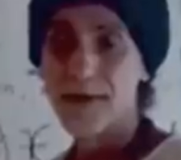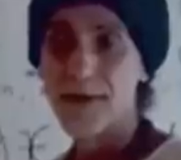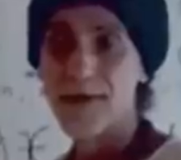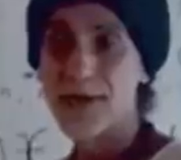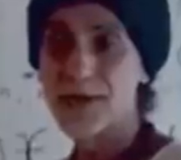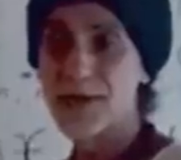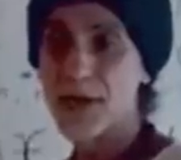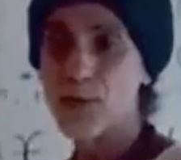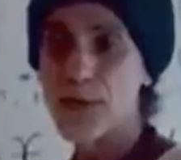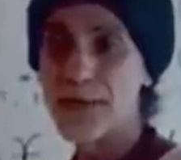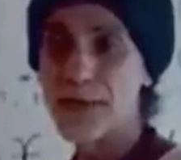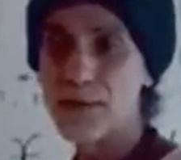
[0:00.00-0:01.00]
You see,
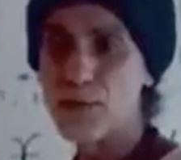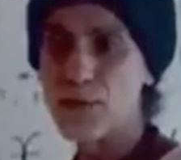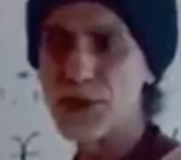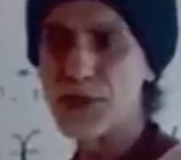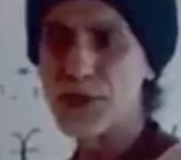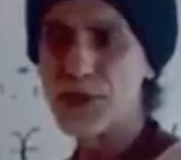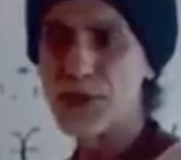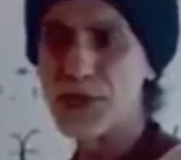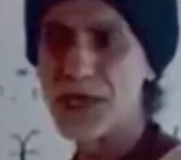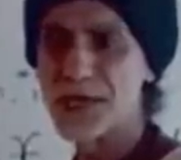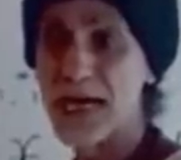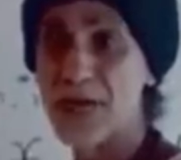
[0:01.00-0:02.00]
so when we see the
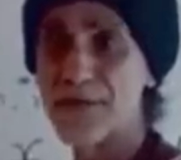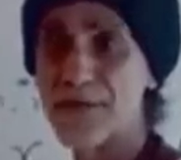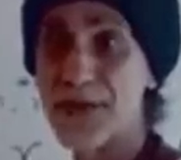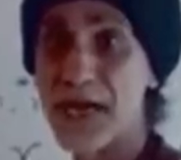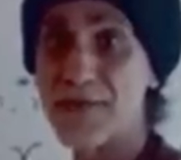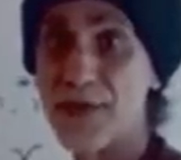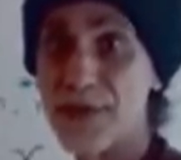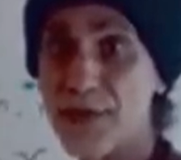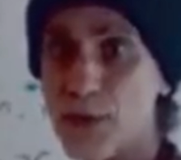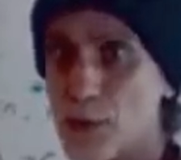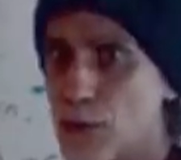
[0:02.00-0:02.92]
Star of David,